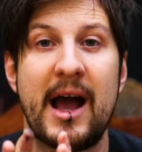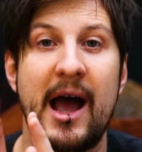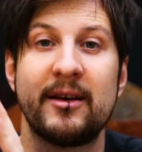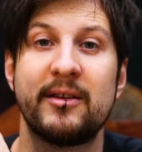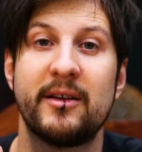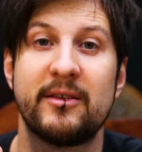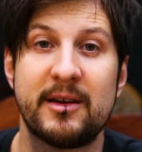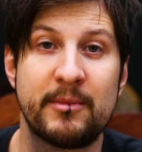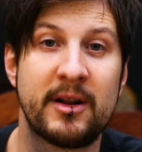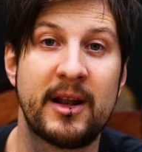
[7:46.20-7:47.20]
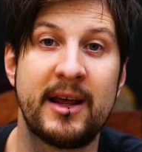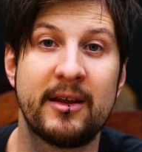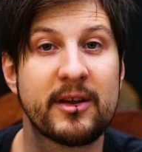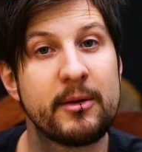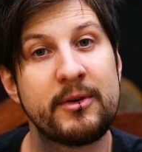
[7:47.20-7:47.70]
And similarly,
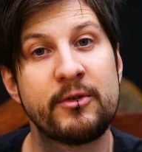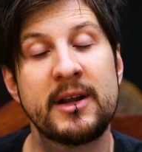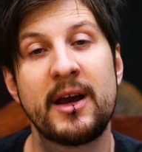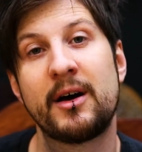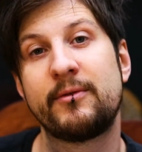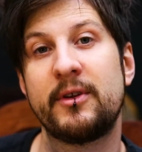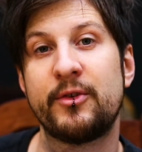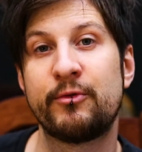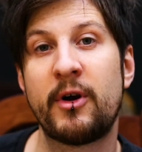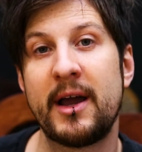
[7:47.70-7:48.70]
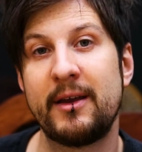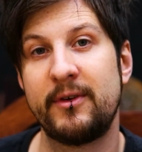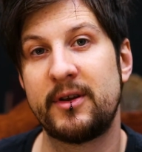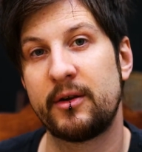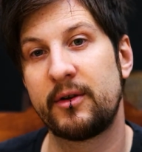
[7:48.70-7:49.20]
it's going to be really hard for you to write
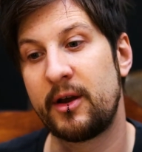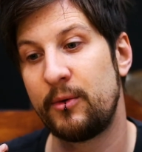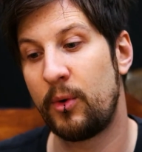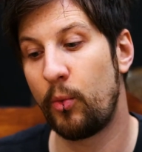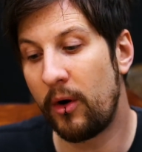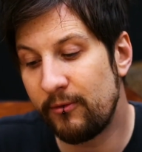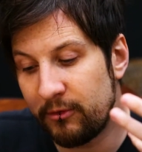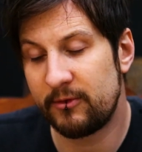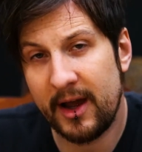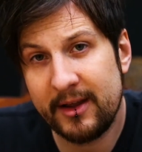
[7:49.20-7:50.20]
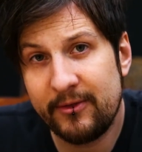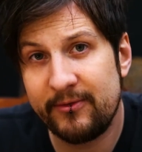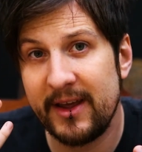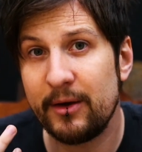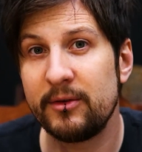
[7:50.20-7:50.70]
if you don't know what writing
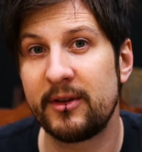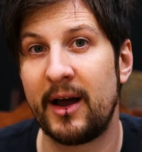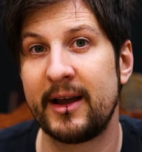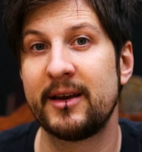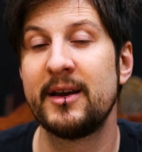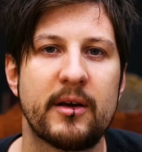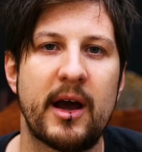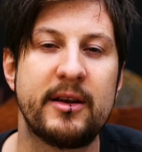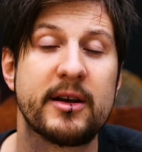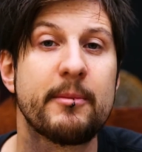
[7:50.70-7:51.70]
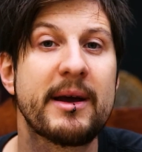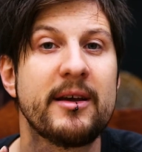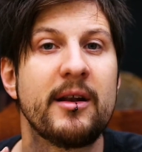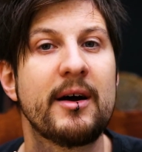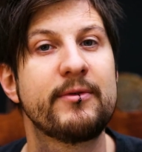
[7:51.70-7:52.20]
feels like. And you're going to make
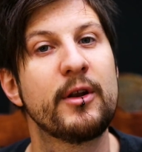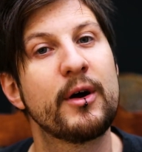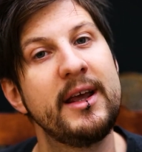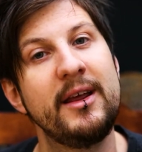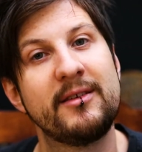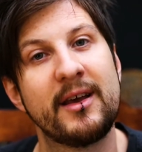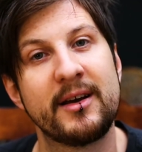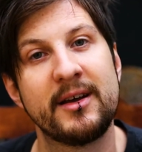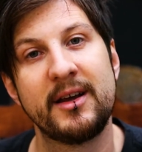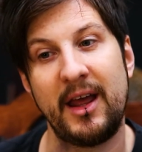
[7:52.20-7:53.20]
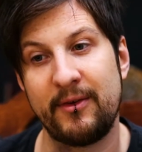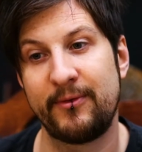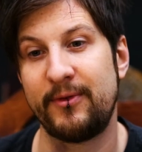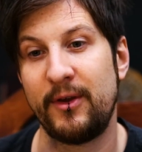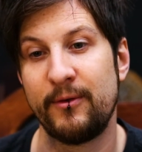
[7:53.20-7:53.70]
your life a lot easier
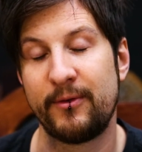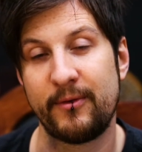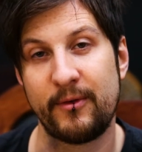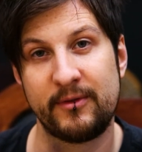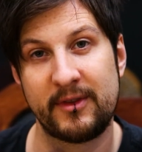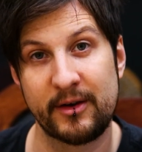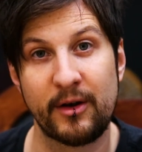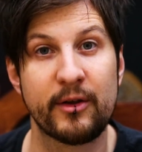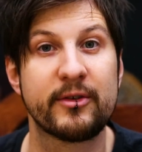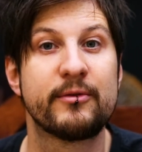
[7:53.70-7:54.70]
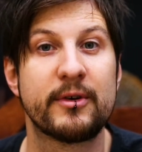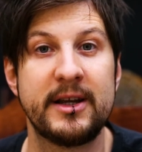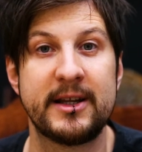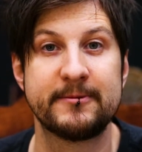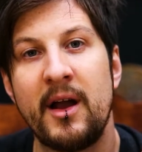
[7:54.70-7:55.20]
if you've done lots of
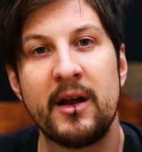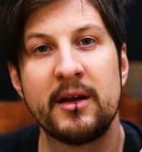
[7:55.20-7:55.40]
reading.